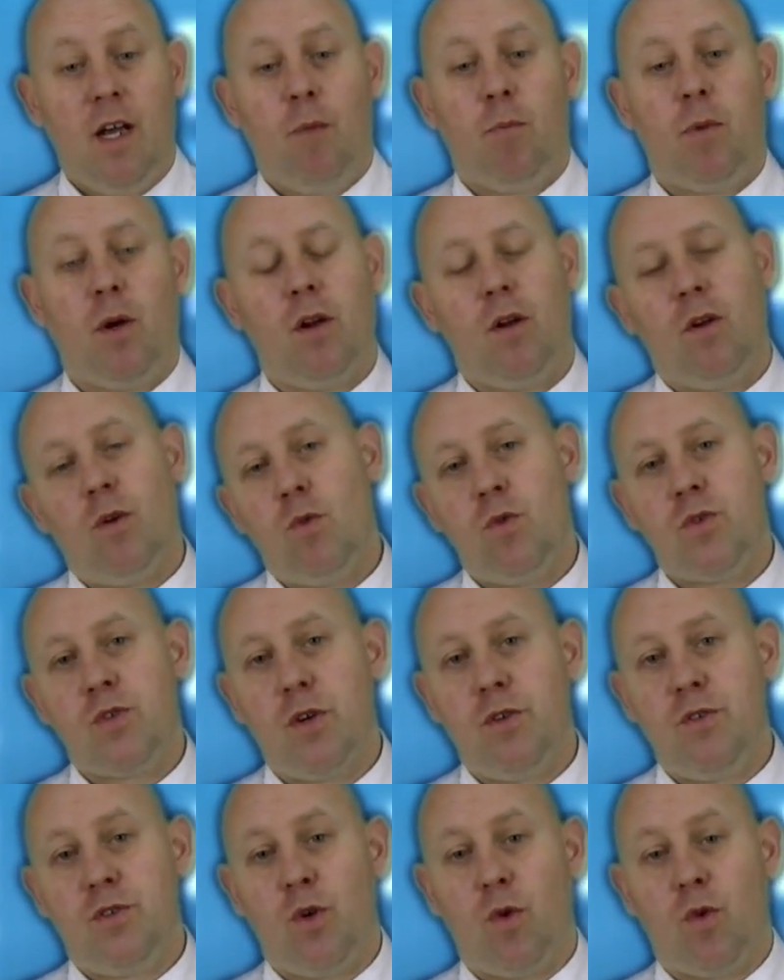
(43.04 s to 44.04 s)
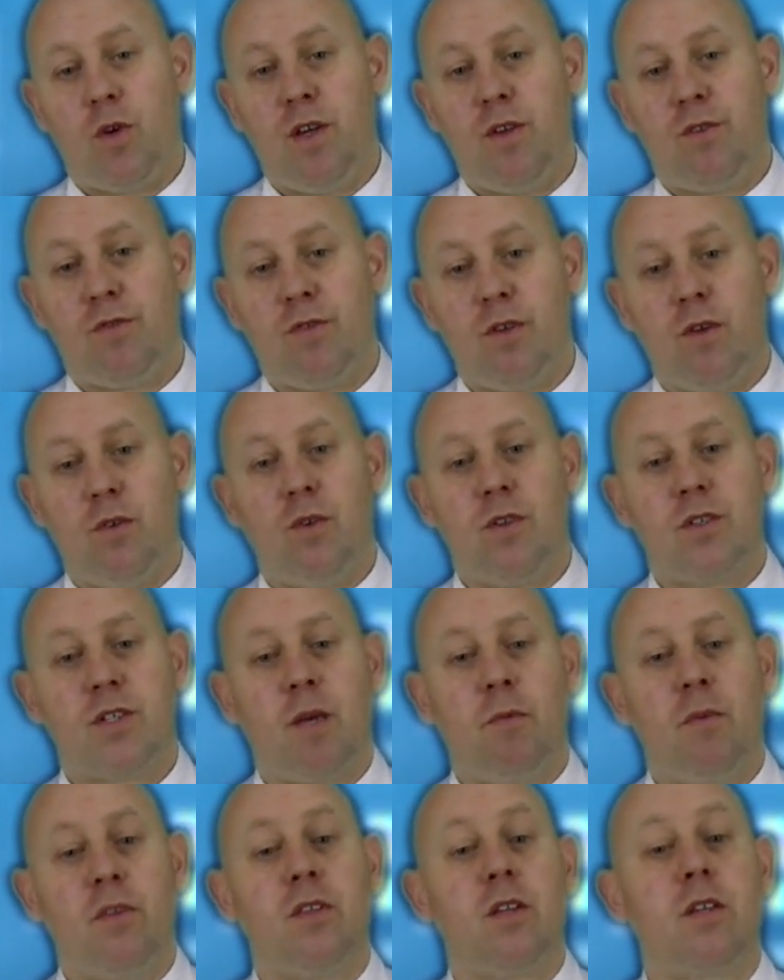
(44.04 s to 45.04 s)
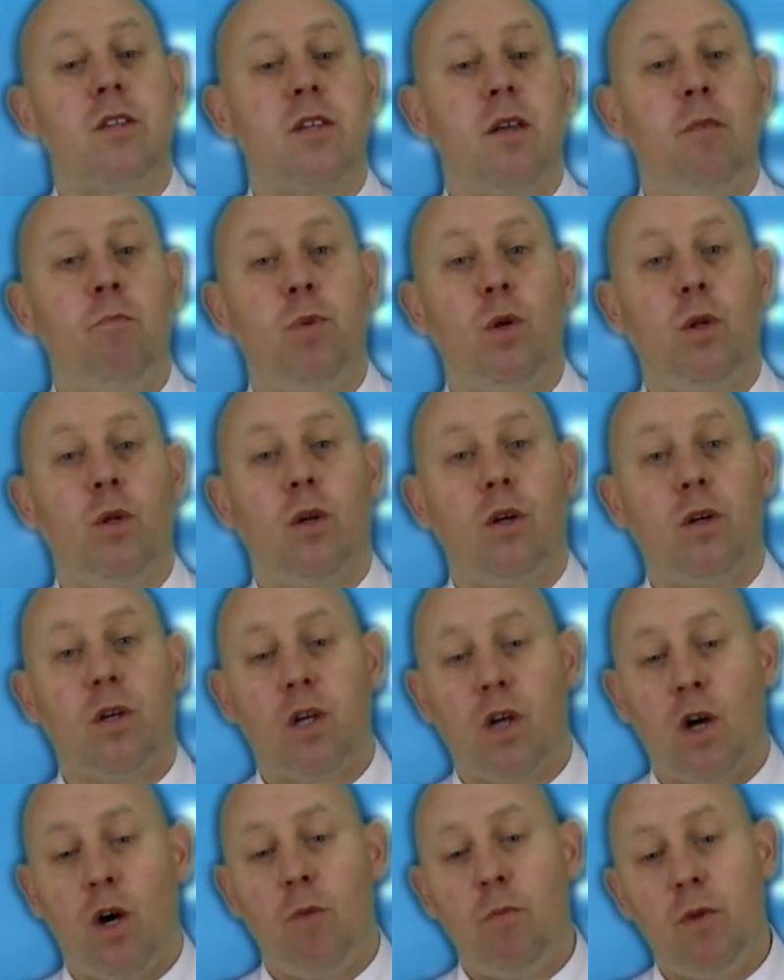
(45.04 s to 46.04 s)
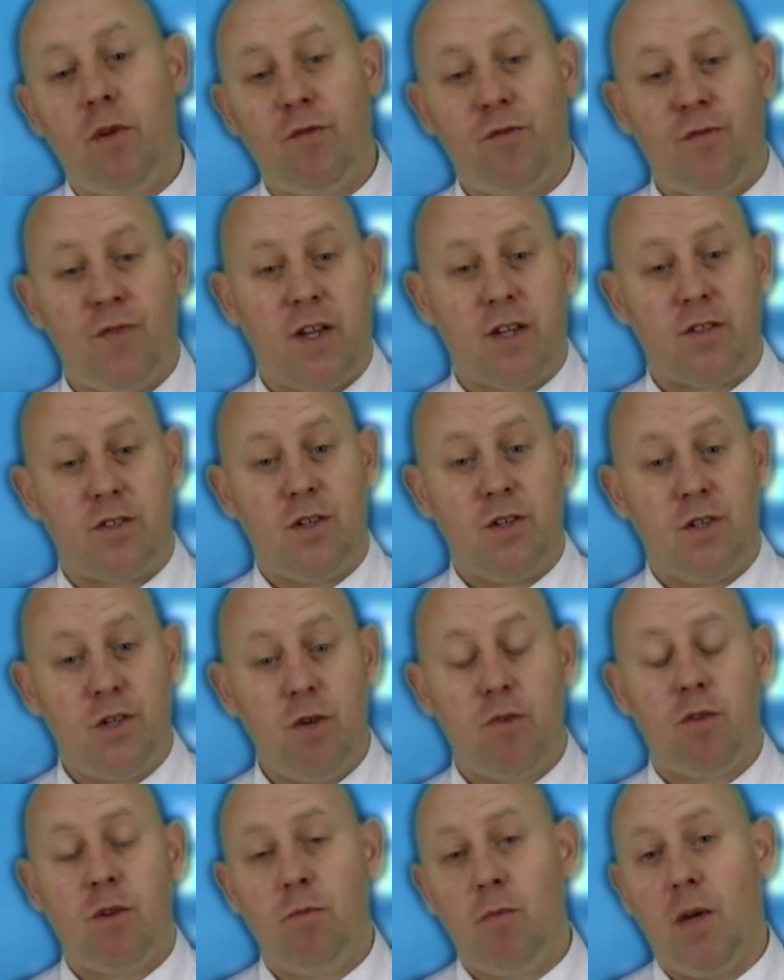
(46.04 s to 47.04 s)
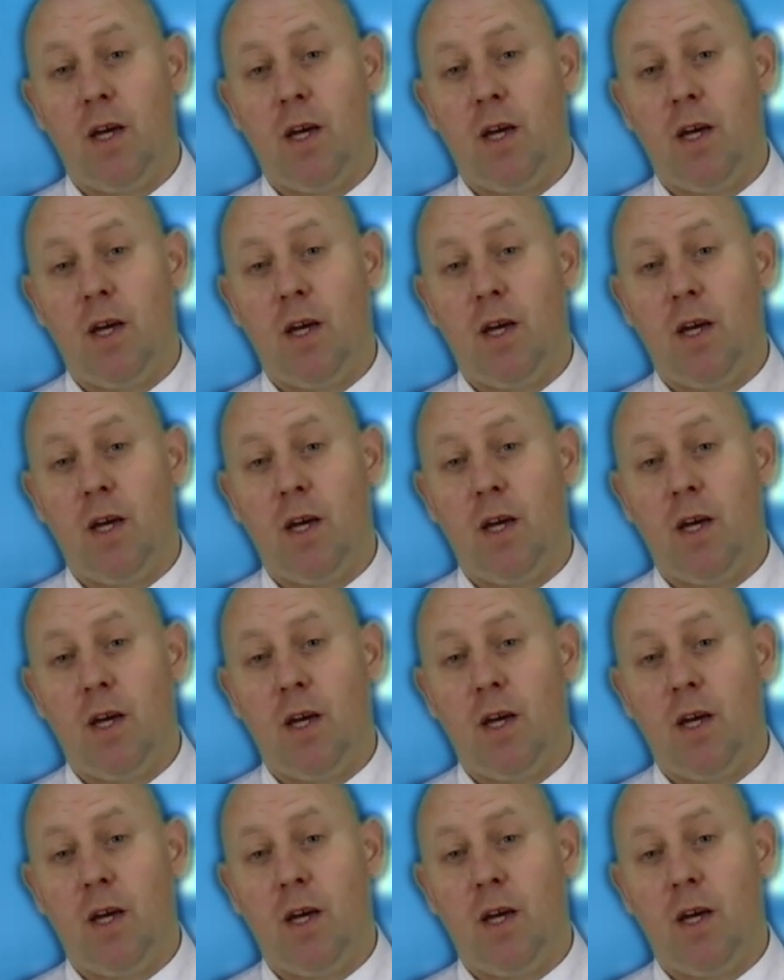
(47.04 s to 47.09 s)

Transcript: but I'll also talk you through some of the simple and common fixes you can